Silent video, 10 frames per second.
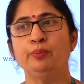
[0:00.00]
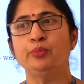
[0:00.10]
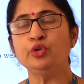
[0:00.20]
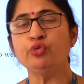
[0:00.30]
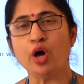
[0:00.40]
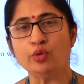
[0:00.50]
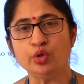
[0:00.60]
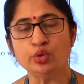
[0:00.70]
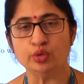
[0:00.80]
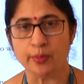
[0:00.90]
put
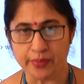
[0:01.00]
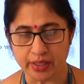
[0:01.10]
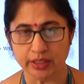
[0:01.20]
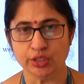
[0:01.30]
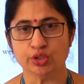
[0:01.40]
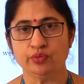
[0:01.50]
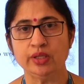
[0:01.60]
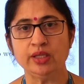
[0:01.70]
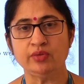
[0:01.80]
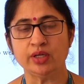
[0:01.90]
forward to the British
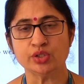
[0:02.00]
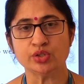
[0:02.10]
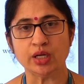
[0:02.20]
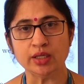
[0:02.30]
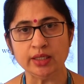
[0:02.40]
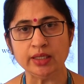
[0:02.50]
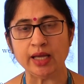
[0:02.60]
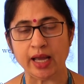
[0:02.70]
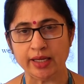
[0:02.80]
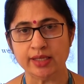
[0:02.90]
when they were struggling
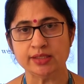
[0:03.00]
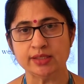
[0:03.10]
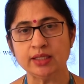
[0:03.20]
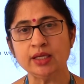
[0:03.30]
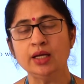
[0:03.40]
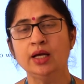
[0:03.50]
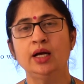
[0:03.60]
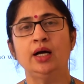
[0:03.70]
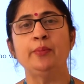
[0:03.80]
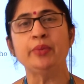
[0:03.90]
against the
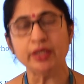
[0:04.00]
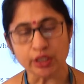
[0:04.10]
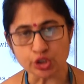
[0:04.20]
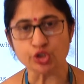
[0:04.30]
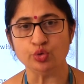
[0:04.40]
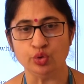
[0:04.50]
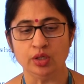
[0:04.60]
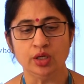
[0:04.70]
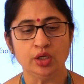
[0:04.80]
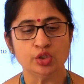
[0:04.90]
British rule.
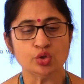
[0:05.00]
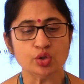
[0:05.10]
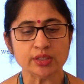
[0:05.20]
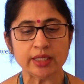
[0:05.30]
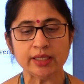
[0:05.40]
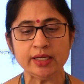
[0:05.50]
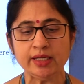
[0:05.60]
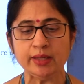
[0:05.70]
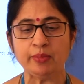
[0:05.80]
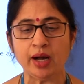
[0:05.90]
So
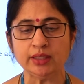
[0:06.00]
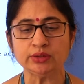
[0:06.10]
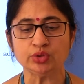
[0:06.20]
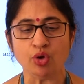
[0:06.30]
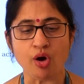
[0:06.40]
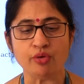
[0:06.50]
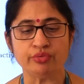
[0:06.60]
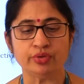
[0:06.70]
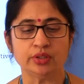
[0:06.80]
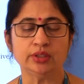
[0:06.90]
certain demands of
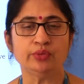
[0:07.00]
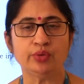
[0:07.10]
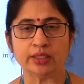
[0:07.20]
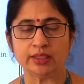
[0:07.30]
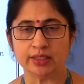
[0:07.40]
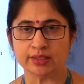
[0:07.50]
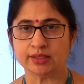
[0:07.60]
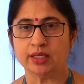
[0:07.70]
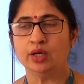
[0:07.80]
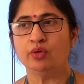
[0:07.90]
the
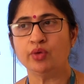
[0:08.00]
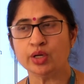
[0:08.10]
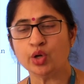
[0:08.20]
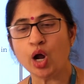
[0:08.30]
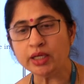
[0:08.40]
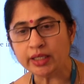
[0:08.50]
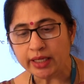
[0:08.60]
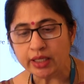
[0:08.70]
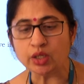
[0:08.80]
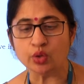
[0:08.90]
workers were not
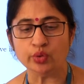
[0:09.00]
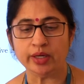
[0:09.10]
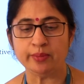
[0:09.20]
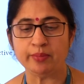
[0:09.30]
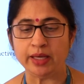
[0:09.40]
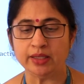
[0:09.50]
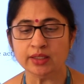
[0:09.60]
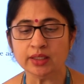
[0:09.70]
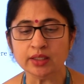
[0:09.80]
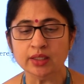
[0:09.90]
included by the